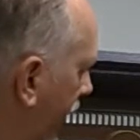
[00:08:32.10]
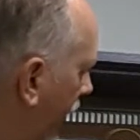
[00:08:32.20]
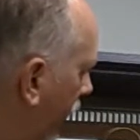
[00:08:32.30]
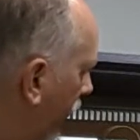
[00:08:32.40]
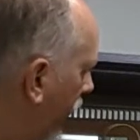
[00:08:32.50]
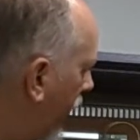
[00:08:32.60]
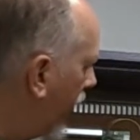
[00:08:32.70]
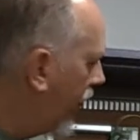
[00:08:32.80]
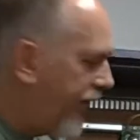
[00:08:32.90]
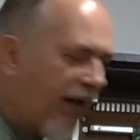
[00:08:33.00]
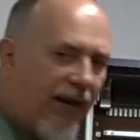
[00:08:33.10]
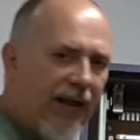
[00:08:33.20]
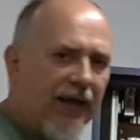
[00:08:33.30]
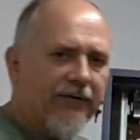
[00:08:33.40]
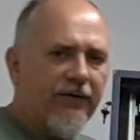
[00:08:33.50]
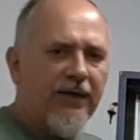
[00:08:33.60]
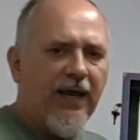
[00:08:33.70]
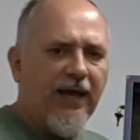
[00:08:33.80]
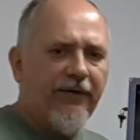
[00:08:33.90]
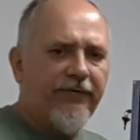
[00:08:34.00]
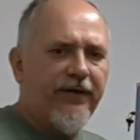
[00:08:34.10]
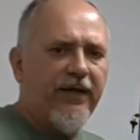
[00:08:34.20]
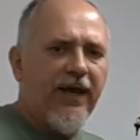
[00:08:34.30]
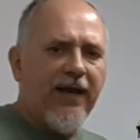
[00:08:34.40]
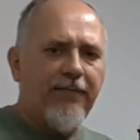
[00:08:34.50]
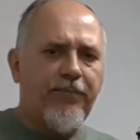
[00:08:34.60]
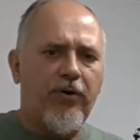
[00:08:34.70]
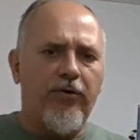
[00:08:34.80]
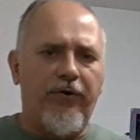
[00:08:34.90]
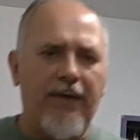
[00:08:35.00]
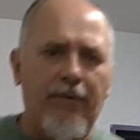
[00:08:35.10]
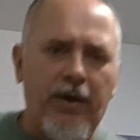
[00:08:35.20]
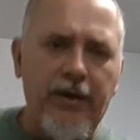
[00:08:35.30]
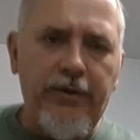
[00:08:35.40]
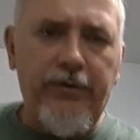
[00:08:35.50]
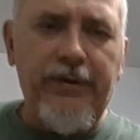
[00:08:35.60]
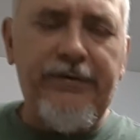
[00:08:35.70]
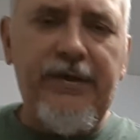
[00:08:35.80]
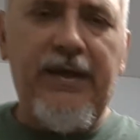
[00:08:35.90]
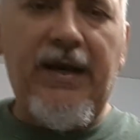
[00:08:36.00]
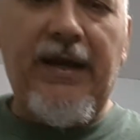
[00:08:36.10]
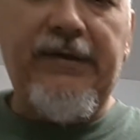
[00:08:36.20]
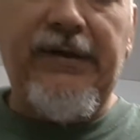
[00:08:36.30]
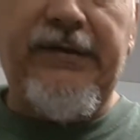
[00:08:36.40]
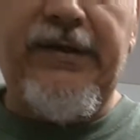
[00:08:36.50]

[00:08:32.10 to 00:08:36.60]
here that actually has the game program on it. You can see it actually